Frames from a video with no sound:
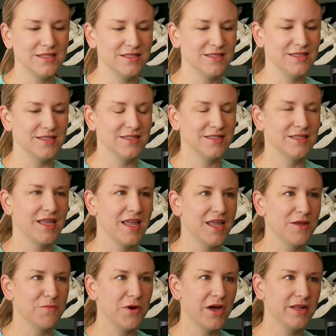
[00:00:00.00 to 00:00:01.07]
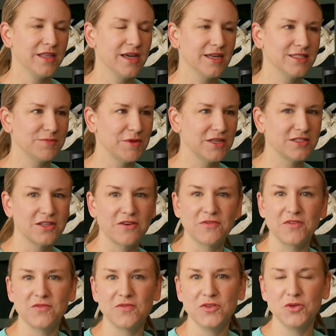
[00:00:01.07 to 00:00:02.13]
This is a podcast based off
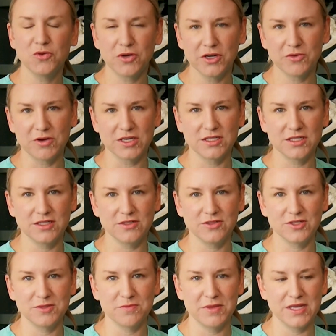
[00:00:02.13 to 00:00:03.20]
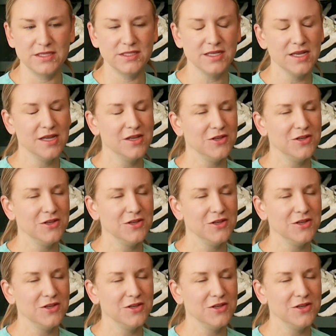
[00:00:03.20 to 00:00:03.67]
of your questions you submit,